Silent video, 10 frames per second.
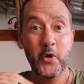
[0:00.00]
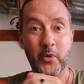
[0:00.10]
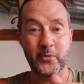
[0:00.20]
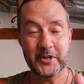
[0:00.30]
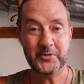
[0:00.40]

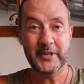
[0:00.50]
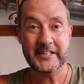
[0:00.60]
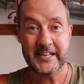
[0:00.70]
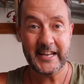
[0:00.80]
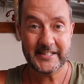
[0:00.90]
We wish we
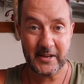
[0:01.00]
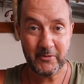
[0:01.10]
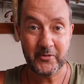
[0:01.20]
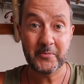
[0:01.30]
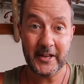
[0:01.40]
could take some
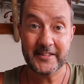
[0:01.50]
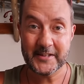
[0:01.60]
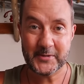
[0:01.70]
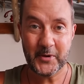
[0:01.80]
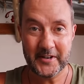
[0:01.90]
of them, like
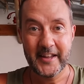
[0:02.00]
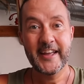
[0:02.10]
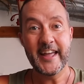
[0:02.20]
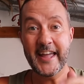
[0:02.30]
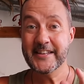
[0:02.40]
this one,
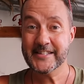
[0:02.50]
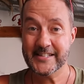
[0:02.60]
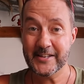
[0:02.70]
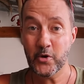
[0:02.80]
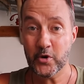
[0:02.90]
and
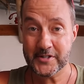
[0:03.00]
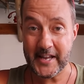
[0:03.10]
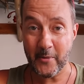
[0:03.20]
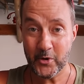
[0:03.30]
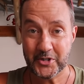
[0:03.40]
Señor
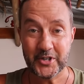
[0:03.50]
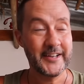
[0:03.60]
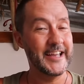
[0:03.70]
Sandwich,